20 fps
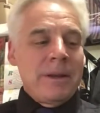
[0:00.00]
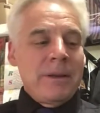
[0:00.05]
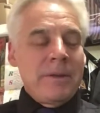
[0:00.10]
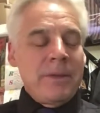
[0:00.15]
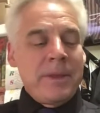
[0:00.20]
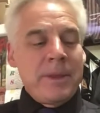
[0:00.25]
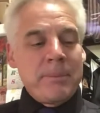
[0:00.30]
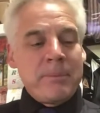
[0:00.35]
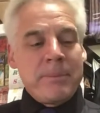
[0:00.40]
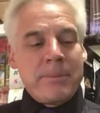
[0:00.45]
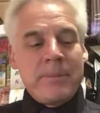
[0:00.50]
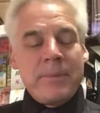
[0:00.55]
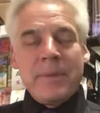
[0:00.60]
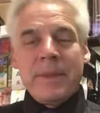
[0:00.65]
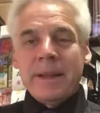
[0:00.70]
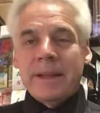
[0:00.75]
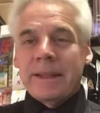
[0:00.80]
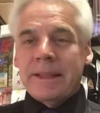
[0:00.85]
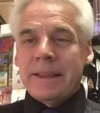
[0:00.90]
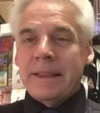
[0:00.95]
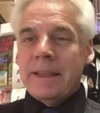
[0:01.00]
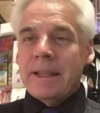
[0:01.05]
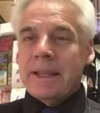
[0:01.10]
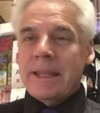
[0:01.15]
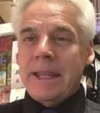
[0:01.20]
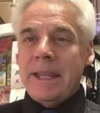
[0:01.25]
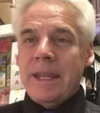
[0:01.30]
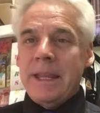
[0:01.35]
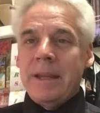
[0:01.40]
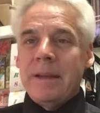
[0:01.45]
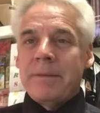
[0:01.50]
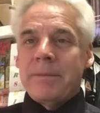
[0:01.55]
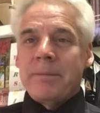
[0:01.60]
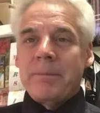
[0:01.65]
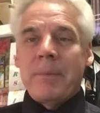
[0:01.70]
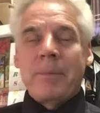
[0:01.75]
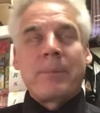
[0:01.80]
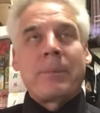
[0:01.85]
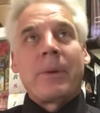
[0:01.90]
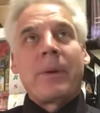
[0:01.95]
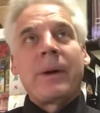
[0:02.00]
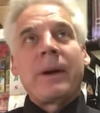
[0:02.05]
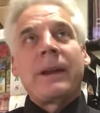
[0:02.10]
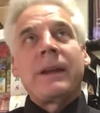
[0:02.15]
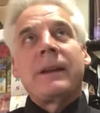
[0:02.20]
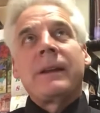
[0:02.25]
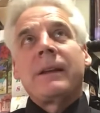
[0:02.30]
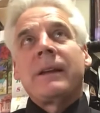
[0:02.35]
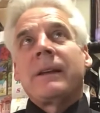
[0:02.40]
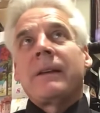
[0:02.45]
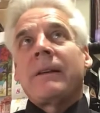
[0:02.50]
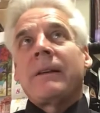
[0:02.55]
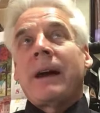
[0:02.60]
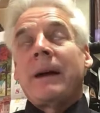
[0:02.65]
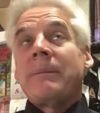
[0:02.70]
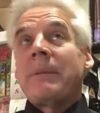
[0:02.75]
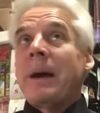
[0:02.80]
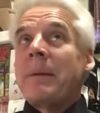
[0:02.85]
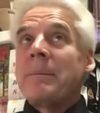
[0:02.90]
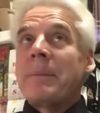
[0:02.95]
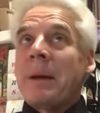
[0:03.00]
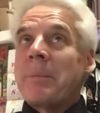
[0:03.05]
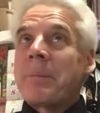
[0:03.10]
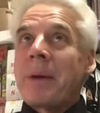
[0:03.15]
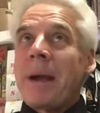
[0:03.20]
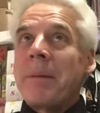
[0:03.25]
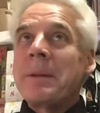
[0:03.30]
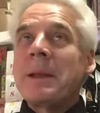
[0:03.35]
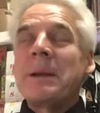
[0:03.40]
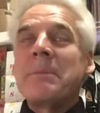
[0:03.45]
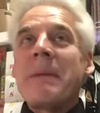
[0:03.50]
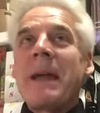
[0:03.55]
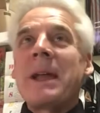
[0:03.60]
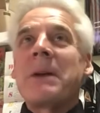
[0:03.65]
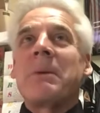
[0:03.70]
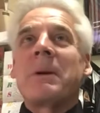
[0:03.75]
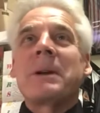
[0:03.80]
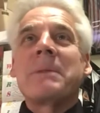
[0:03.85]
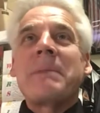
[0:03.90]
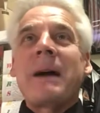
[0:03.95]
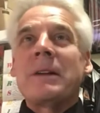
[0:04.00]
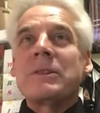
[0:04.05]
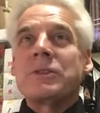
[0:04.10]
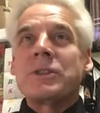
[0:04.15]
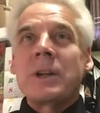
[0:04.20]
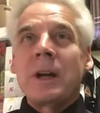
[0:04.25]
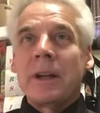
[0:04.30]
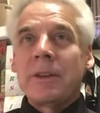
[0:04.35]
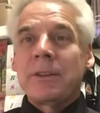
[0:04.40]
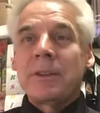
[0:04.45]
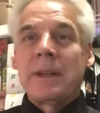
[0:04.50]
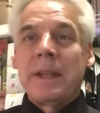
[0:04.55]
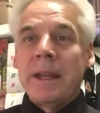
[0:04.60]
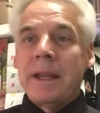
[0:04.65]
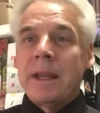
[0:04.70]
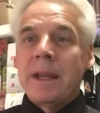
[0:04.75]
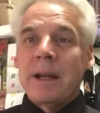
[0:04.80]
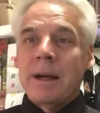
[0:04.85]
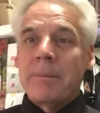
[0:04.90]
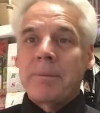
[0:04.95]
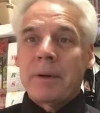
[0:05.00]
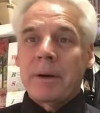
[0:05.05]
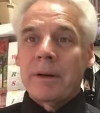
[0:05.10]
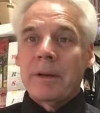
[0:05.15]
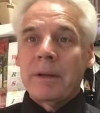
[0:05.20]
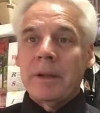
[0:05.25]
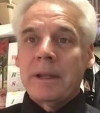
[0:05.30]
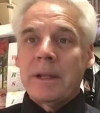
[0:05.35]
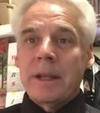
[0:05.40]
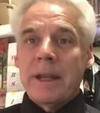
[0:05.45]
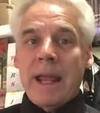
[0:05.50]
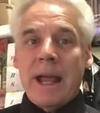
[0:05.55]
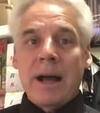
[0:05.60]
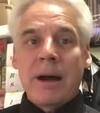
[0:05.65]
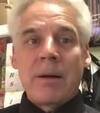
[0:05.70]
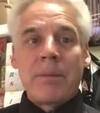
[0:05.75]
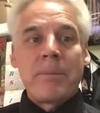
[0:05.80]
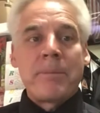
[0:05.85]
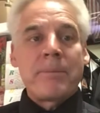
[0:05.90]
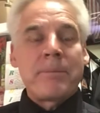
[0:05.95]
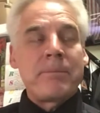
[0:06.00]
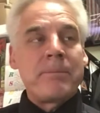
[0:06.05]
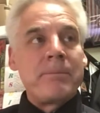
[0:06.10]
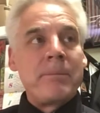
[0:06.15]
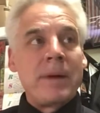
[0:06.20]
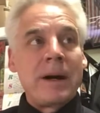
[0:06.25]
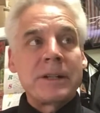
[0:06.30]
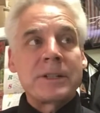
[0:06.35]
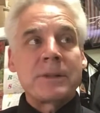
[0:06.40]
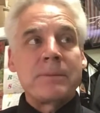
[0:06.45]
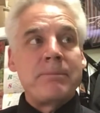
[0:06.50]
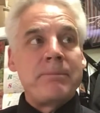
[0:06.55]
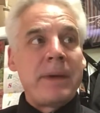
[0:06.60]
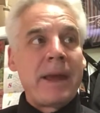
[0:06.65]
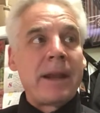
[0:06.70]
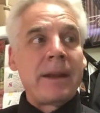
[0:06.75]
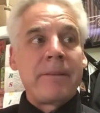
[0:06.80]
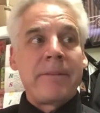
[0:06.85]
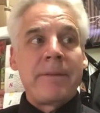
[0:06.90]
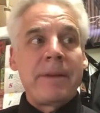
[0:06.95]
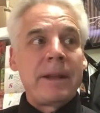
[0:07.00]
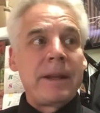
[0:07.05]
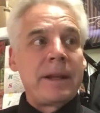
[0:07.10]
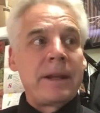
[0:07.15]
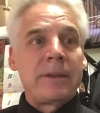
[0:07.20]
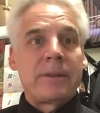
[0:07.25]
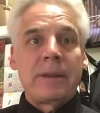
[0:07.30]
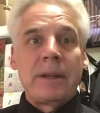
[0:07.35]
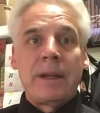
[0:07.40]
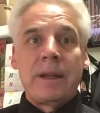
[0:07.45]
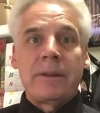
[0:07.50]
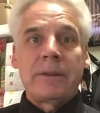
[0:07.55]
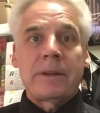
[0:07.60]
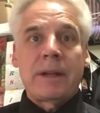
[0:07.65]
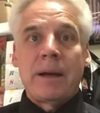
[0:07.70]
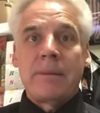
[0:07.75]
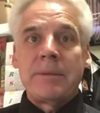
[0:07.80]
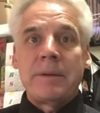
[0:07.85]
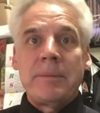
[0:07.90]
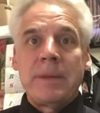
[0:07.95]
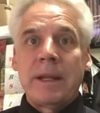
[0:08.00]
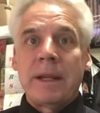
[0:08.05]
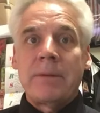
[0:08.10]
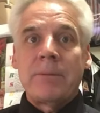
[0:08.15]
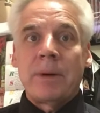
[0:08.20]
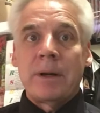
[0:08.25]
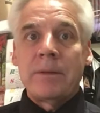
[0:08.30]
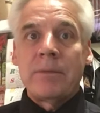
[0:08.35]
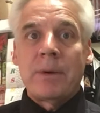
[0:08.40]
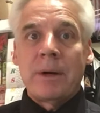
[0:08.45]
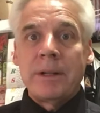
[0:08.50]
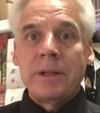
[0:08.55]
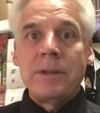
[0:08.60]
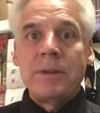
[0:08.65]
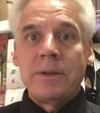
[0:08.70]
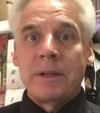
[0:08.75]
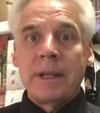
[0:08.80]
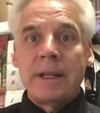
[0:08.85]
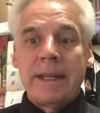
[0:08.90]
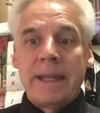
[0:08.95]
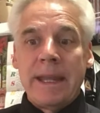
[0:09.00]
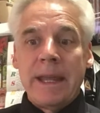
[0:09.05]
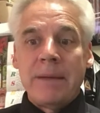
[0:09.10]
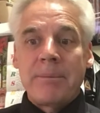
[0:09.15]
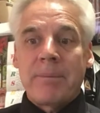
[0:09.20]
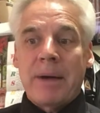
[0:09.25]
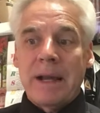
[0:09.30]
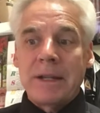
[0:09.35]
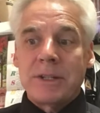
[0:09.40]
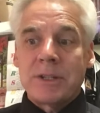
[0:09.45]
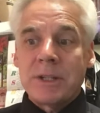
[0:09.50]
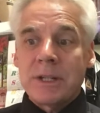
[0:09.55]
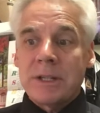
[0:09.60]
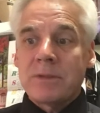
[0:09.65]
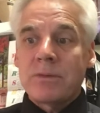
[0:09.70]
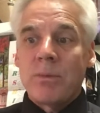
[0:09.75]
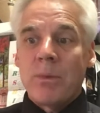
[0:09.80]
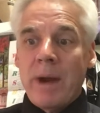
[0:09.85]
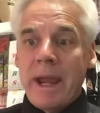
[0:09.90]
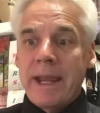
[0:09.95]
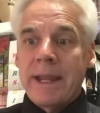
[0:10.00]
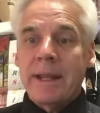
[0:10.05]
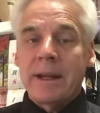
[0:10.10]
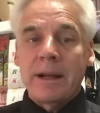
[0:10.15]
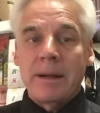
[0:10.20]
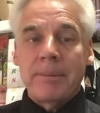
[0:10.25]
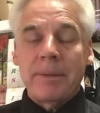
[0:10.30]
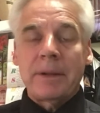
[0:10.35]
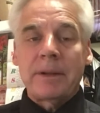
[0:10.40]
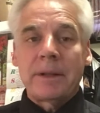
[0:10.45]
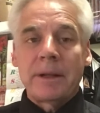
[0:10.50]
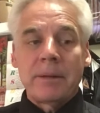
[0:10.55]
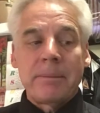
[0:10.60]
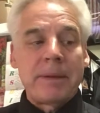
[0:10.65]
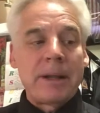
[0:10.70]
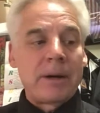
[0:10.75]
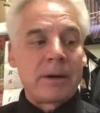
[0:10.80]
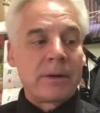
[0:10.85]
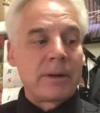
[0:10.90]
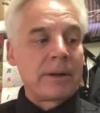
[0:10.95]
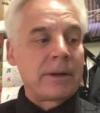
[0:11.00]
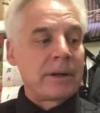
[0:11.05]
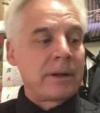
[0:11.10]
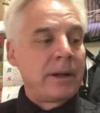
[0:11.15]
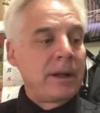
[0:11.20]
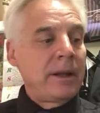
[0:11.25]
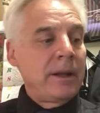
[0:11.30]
the key of, boy, I'm probably going to make one about just getting up early and how much benefit it has come to me, and what you could get by just waking up a little bit earlier.